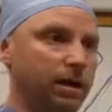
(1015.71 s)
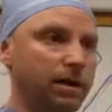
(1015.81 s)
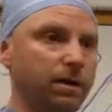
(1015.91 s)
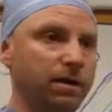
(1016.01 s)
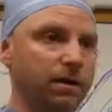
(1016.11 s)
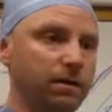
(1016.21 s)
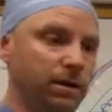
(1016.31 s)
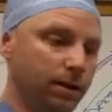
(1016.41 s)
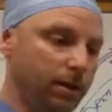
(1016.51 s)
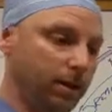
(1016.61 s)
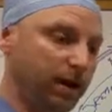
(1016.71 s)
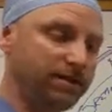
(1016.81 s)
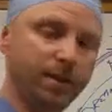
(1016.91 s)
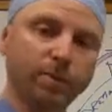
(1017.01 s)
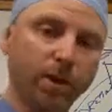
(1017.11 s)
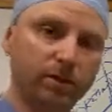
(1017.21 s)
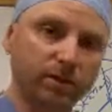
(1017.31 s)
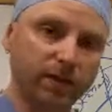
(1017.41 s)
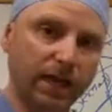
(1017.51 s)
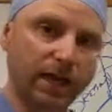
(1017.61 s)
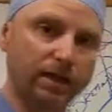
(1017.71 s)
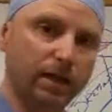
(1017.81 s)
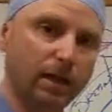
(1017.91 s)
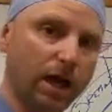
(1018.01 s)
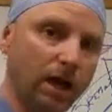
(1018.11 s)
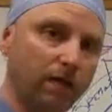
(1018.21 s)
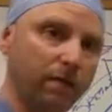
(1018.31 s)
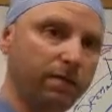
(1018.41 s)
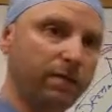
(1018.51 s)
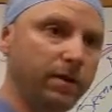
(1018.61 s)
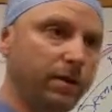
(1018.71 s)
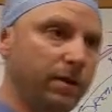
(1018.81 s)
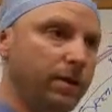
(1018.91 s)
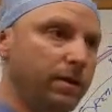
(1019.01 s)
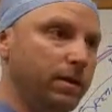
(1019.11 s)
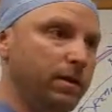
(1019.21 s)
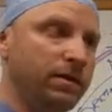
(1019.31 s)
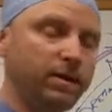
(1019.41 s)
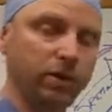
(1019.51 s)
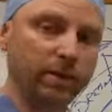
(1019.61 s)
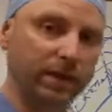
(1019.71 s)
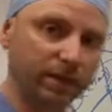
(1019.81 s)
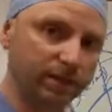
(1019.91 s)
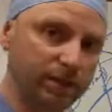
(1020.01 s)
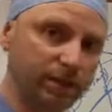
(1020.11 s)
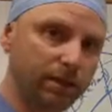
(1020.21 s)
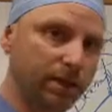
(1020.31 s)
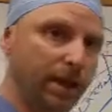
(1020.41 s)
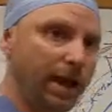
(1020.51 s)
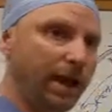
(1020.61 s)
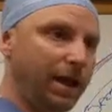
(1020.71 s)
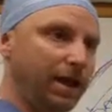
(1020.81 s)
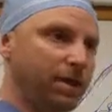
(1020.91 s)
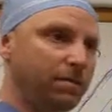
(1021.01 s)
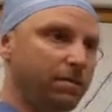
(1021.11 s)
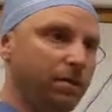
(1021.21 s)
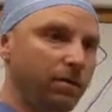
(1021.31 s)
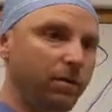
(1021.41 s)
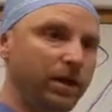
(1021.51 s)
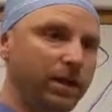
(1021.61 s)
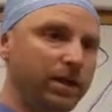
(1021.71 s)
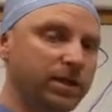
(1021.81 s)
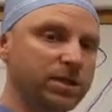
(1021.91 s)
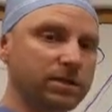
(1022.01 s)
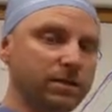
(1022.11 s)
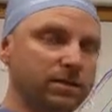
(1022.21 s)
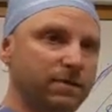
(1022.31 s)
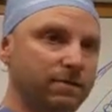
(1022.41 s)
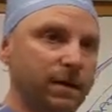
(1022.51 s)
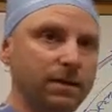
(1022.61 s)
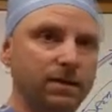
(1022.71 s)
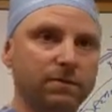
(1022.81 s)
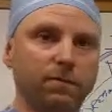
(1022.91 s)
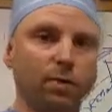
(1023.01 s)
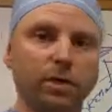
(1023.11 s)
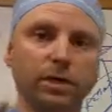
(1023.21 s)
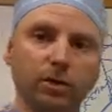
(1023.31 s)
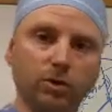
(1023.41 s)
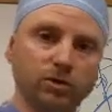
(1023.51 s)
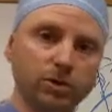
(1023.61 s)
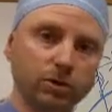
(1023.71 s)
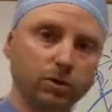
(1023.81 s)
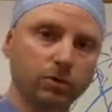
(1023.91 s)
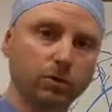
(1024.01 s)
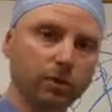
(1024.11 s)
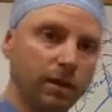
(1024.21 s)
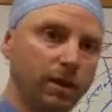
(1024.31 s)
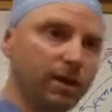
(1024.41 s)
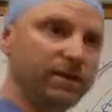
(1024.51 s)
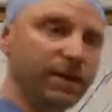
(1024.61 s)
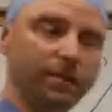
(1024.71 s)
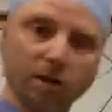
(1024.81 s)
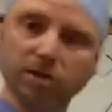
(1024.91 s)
a deeper understanding of the human condition and what it is to mean for you to take